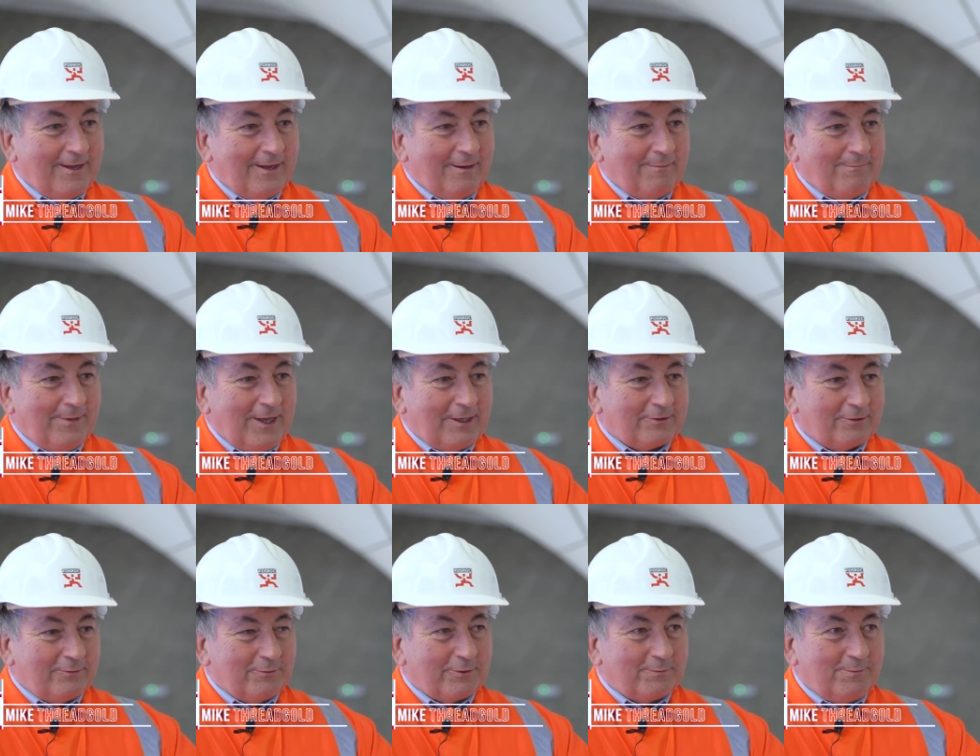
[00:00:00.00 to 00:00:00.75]
I'm
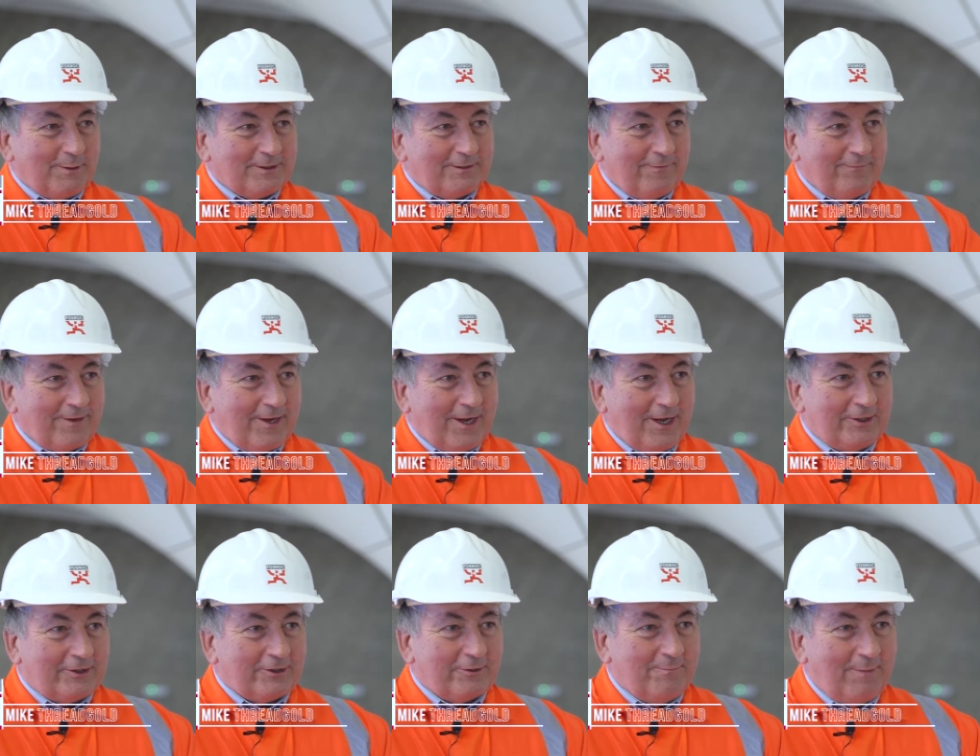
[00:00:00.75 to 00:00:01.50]
National
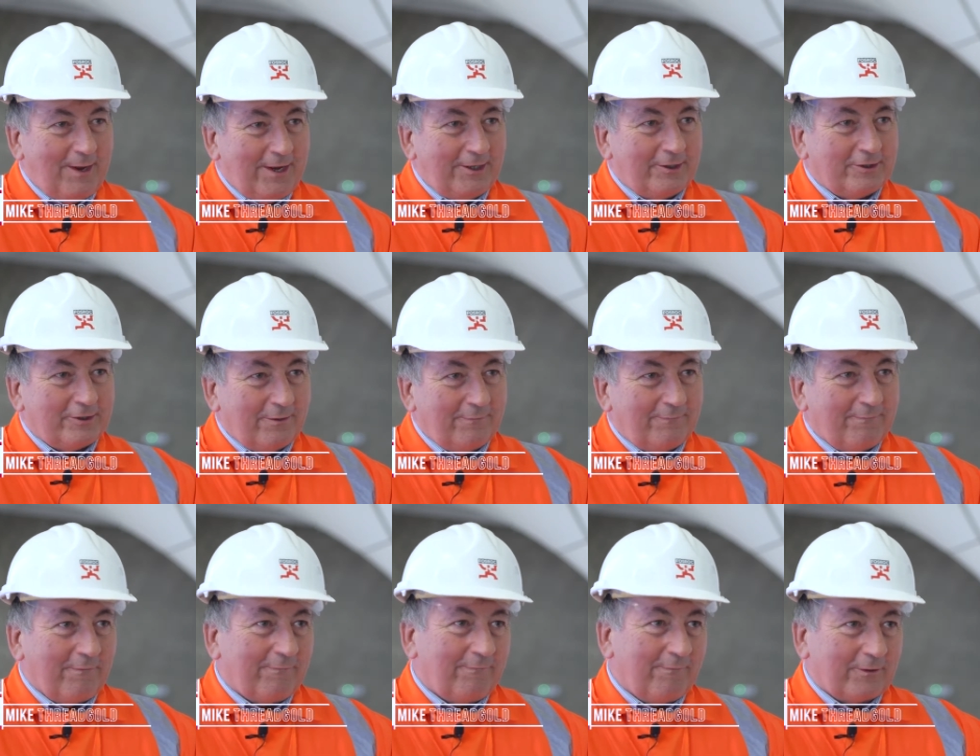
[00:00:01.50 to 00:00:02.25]
Specification Manager
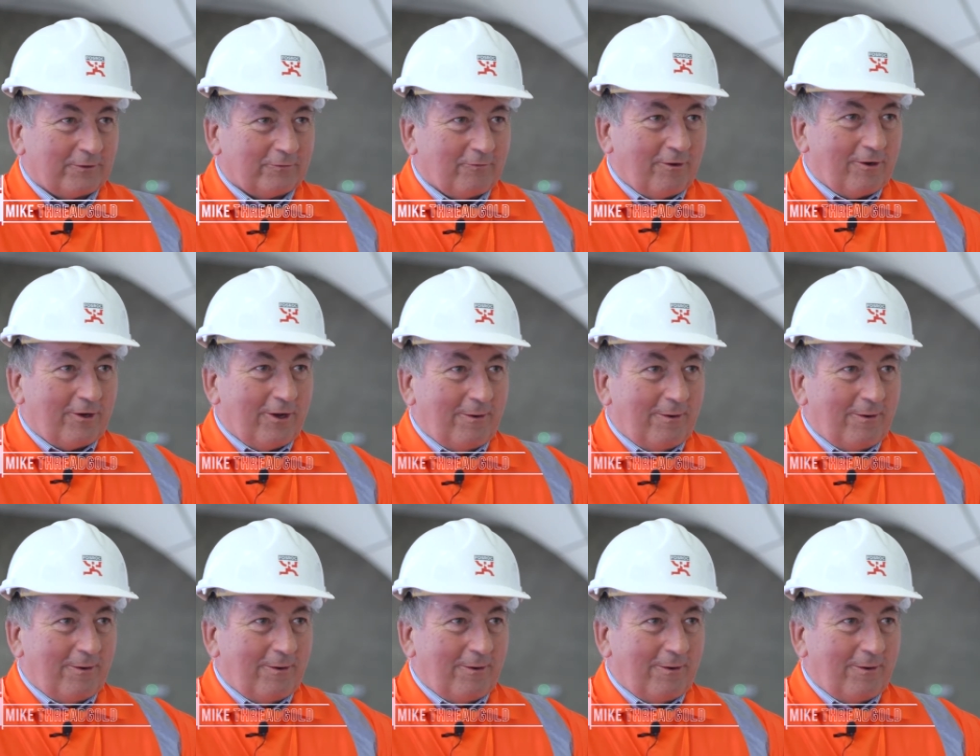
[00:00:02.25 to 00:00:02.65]
for Fosroc